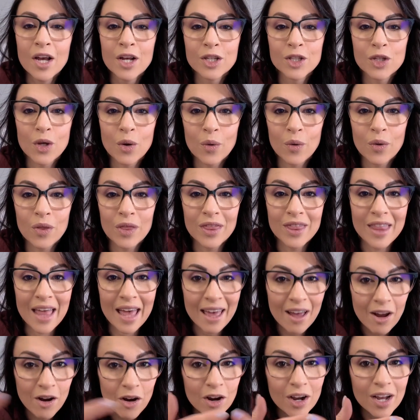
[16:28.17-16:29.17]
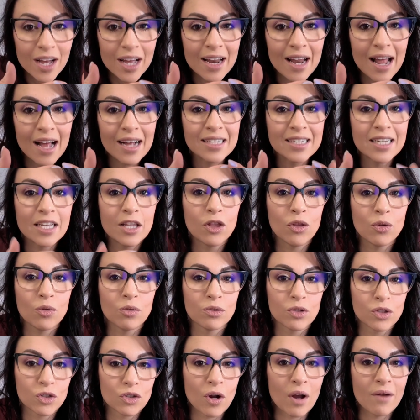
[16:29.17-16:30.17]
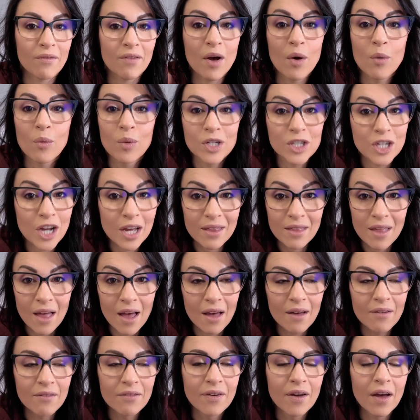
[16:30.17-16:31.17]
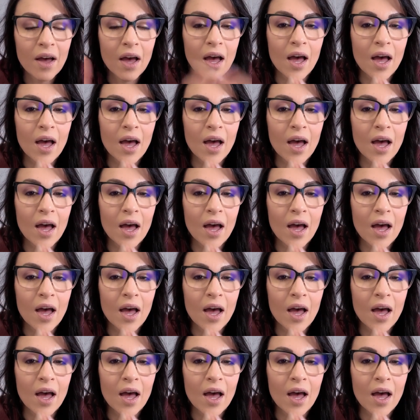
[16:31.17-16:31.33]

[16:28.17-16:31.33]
So they are connected through Strava, which I love.